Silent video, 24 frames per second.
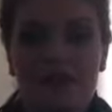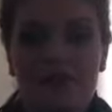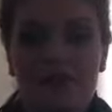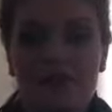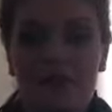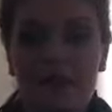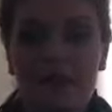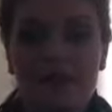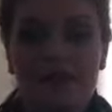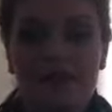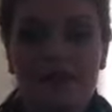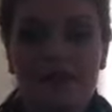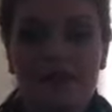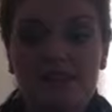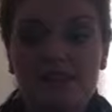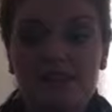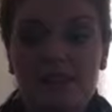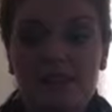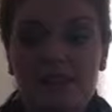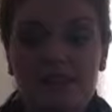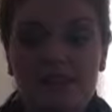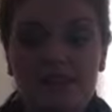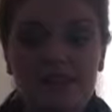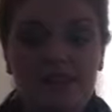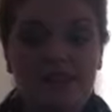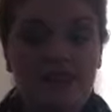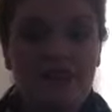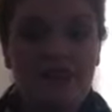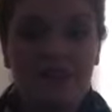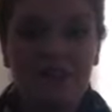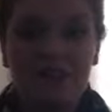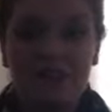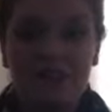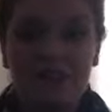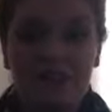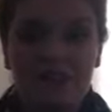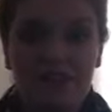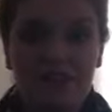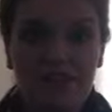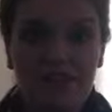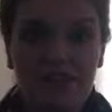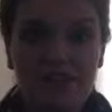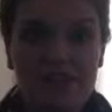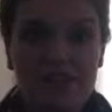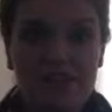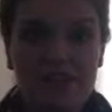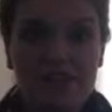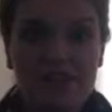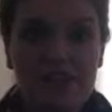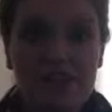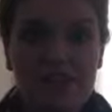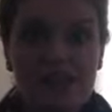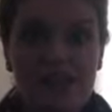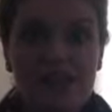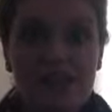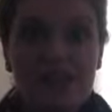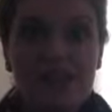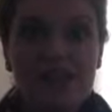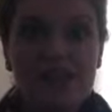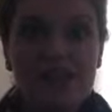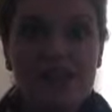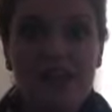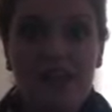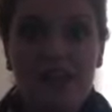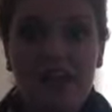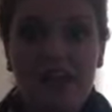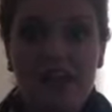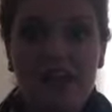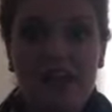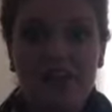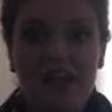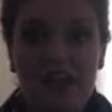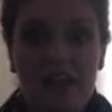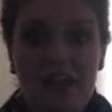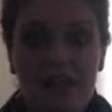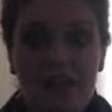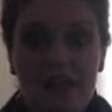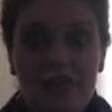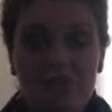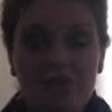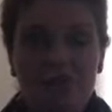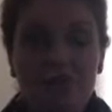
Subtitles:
blessed, and I've gotten to feel her this entire time.